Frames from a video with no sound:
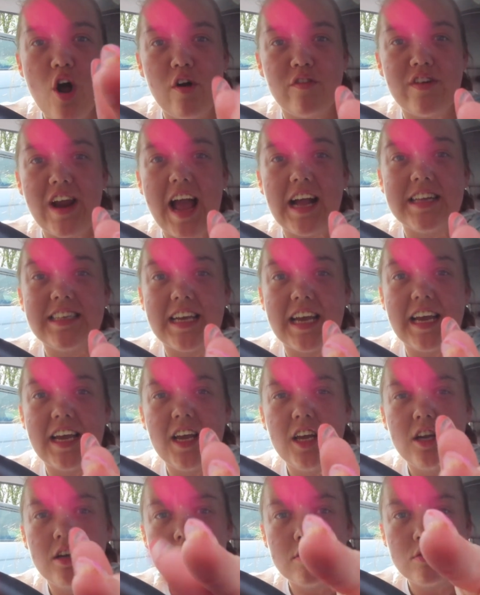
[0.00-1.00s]

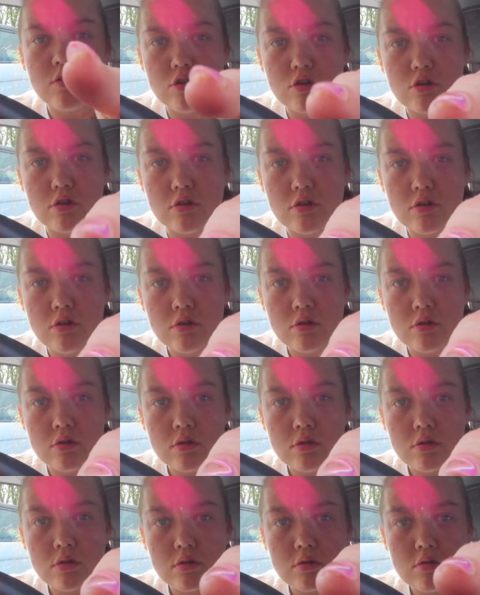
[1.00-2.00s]
already, you
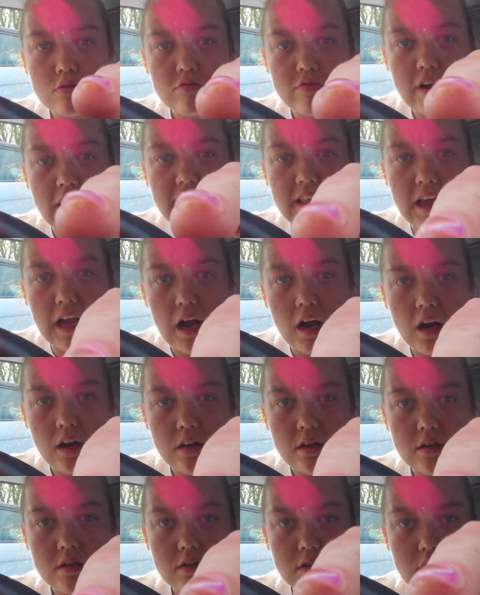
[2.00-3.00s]
right there
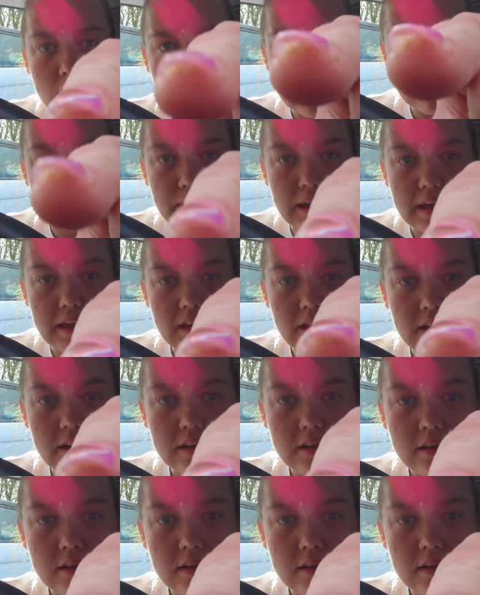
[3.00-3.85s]
looking at me.